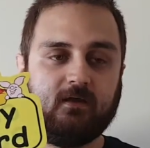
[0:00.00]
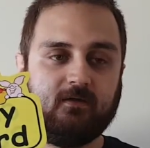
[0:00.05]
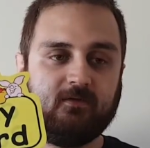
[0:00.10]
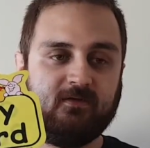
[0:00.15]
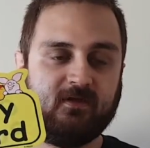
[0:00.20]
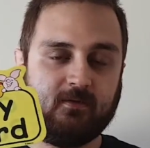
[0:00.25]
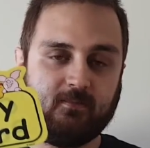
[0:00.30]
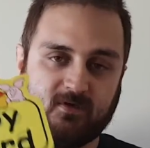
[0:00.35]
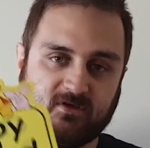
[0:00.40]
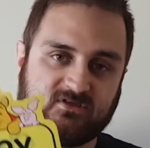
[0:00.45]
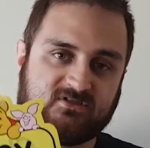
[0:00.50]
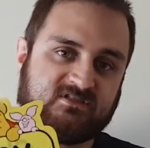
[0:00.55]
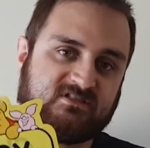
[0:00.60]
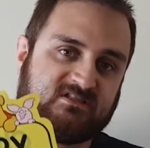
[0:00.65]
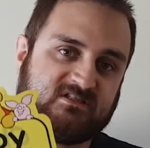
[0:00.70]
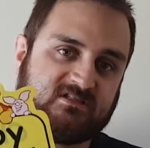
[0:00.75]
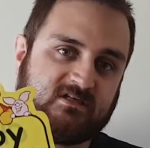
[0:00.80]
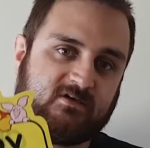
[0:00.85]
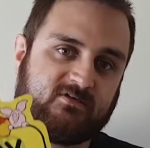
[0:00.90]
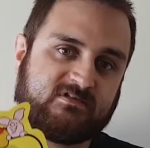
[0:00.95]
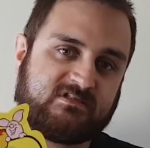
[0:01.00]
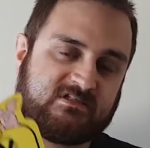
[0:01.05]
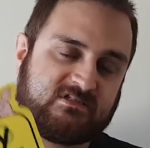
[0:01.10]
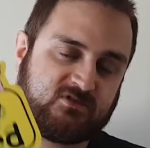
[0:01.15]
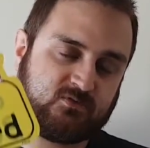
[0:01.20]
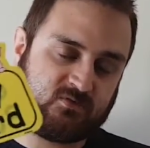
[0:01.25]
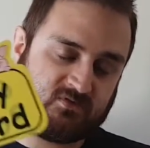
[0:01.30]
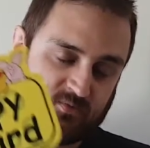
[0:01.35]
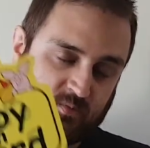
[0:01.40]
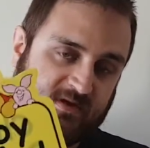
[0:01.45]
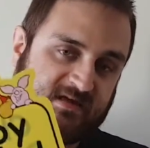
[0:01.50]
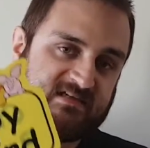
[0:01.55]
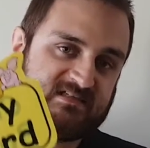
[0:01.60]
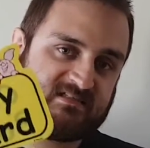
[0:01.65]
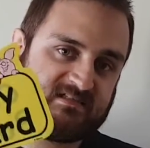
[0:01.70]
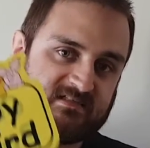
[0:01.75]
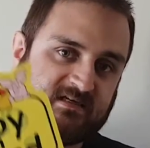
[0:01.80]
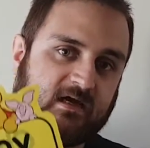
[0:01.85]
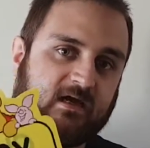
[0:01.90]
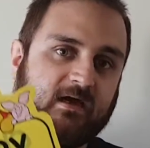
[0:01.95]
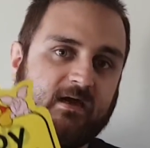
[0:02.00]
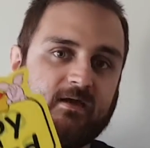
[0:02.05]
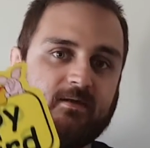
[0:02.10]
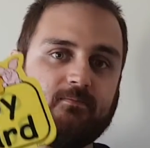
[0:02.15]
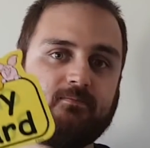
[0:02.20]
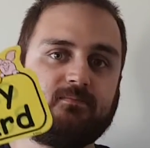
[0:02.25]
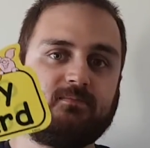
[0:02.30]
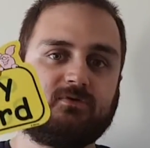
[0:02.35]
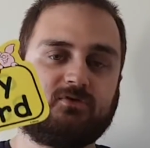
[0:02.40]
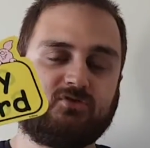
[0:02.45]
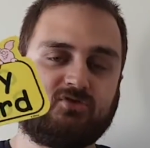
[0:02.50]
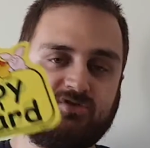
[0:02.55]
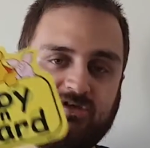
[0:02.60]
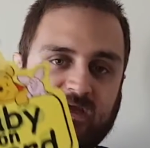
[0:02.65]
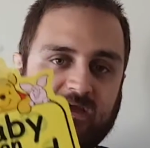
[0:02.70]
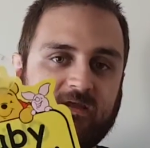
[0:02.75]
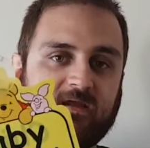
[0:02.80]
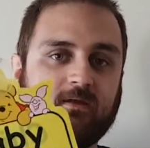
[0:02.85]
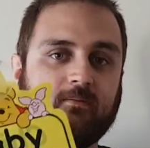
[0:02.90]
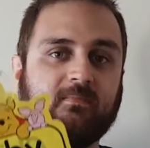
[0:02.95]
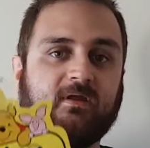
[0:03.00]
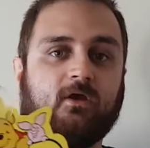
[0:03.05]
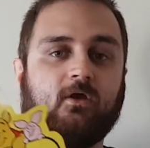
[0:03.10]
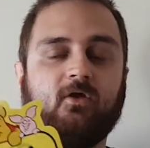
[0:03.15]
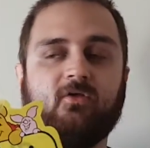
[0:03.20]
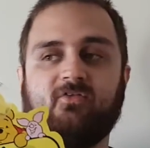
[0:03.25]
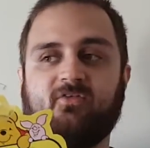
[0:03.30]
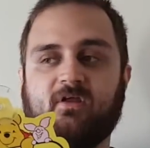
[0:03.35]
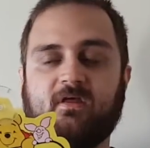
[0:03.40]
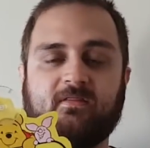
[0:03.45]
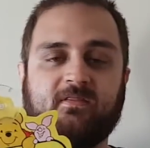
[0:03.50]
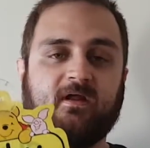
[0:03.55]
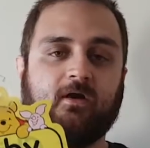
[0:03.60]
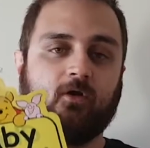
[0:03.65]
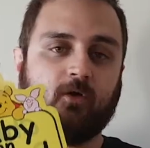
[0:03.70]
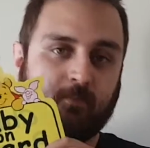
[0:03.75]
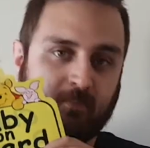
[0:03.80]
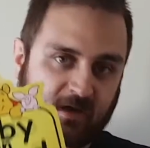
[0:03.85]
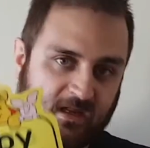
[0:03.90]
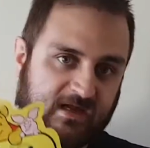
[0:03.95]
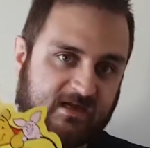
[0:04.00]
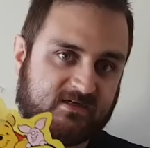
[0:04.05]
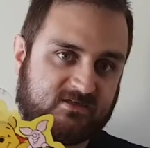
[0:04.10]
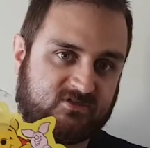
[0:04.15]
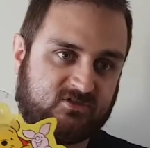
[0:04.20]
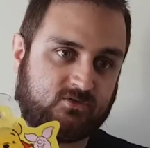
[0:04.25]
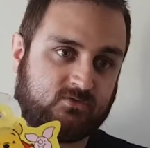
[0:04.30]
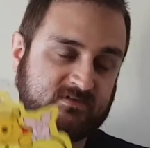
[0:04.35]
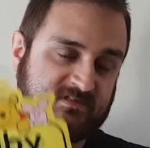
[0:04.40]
the emergency services will waste time checking, because they're obliged to.